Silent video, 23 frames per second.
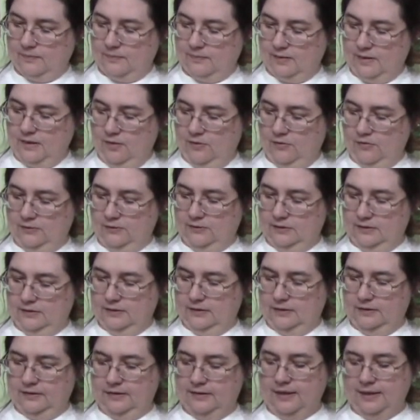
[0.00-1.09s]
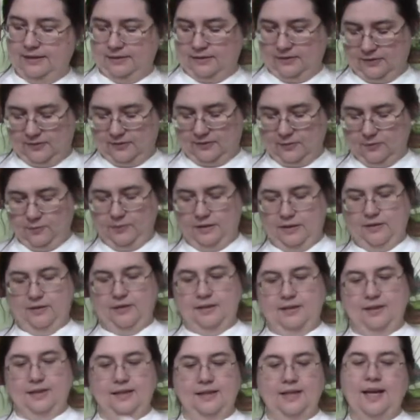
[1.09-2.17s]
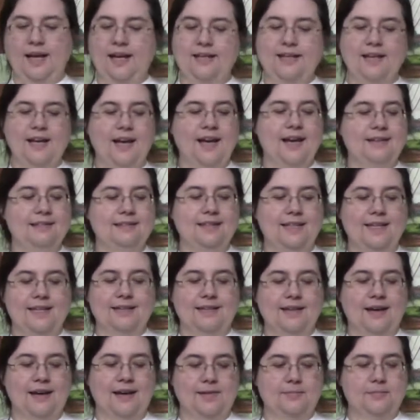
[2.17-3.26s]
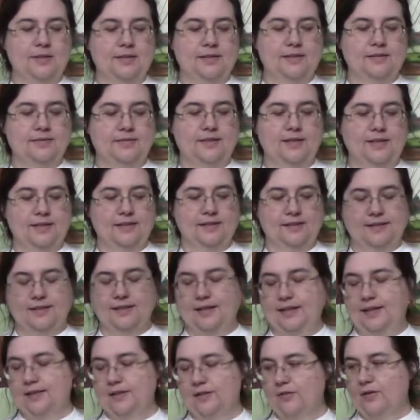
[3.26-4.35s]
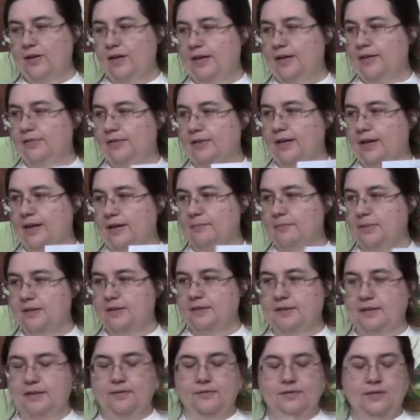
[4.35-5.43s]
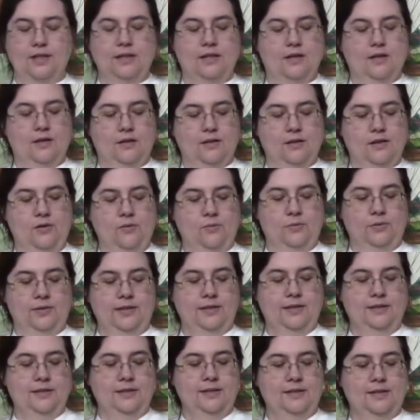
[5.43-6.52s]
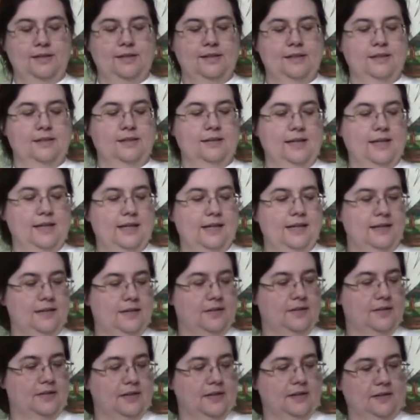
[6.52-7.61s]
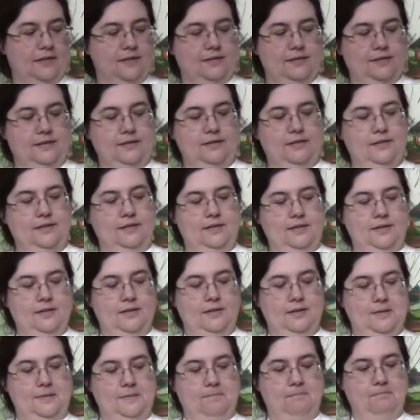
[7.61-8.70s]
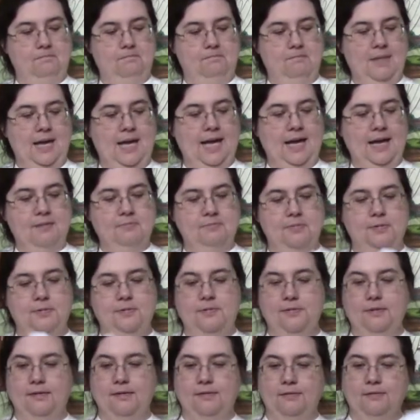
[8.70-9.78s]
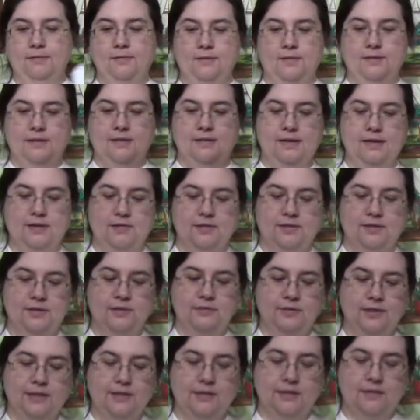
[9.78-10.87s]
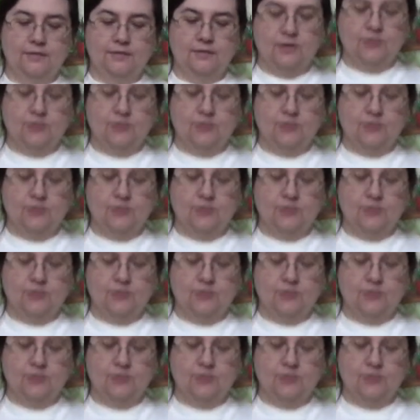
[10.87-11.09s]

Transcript: oh, that's just the will again. I get copies of things that I know I have copies of. Oh, here's the latest map that they're doing of the